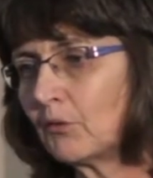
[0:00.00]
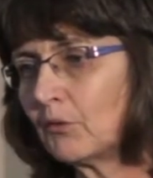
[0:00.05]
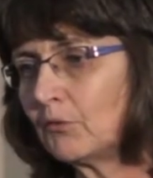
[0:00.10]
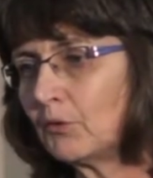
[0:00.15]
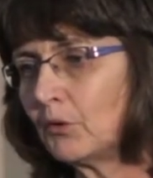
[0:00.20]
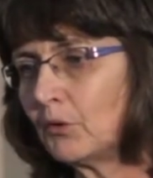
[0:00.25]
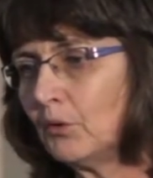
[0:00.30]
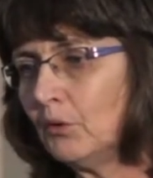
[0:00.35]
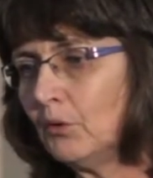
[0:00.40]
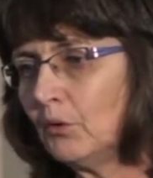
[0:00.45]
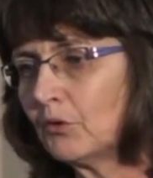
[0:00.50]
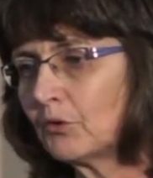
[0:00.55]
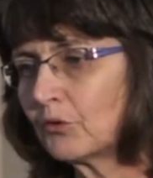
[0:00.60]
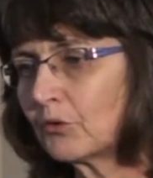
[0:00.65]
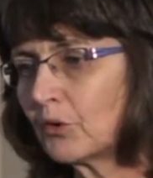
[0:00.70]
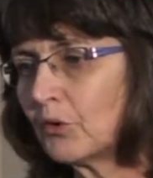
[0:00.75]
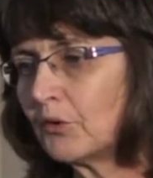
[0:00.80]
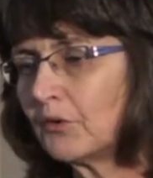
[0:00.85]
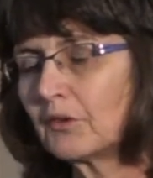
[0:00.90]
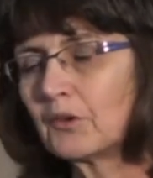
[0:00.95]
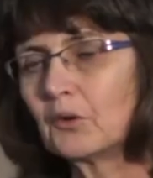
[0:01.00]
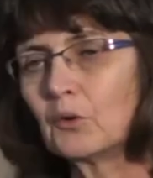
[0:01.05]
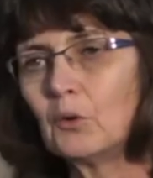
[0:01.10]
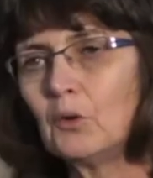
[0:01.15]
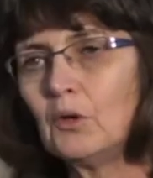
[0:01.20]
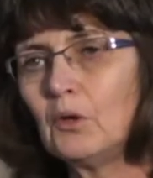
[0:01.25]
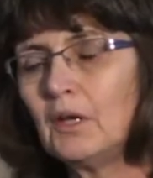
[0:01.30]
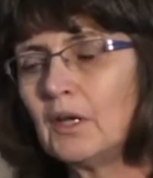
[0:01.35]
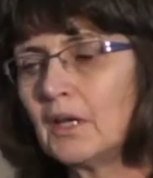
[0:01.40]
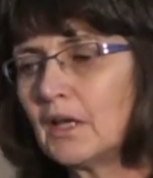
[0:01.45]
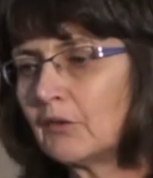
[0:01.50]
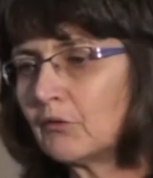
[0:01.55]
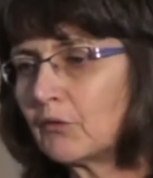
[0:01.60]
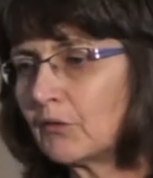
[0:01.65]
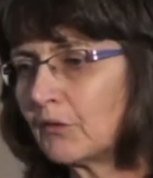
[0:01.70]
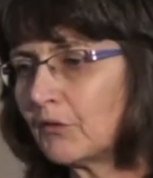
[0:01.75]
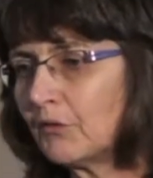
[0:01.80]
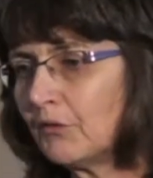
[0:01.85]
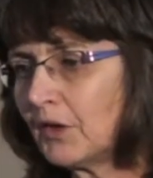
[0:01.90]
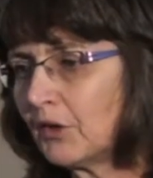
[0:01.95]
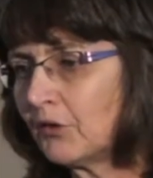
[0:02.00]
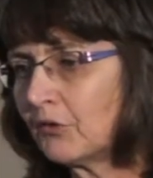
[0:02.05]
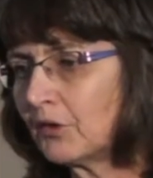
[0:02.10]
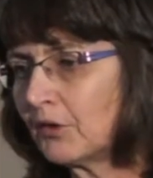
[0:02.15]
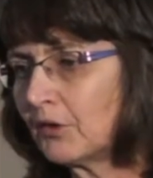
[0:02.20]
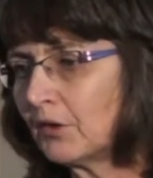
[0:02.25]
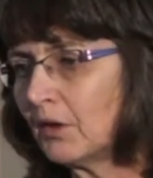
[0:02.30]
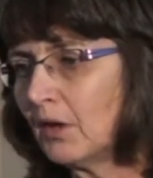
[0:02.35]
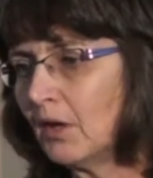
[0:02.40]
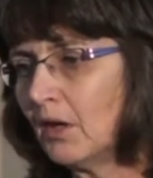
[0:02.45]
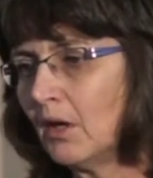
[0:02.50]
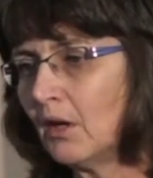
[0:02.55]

review showed that an early age of infection